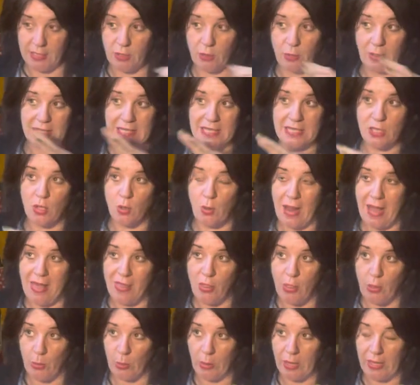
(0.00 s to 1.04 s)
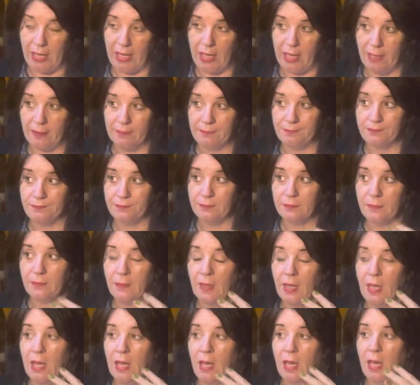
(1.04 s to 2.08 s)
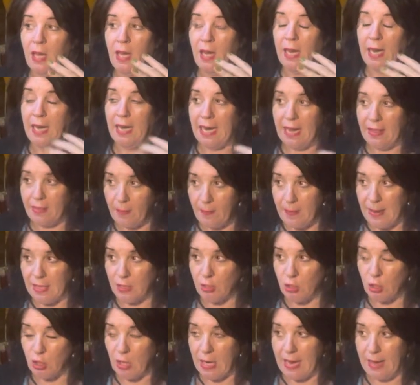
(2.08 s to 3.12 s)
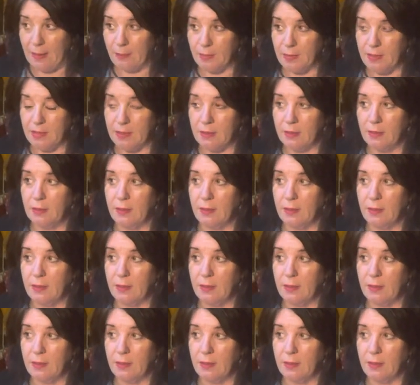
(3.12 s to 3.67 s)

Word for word: So I still had three had the mouse traps,